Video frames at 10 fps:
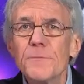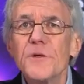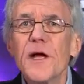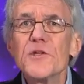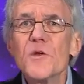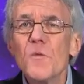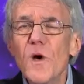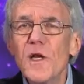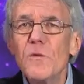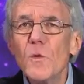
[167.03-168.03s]
Protection
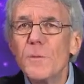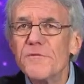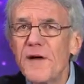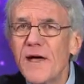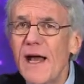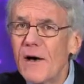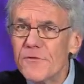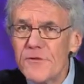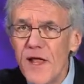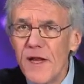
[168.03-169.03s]
One will provide
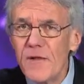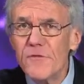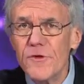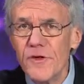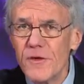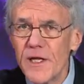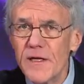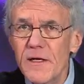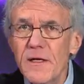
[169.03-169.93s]
outstanding security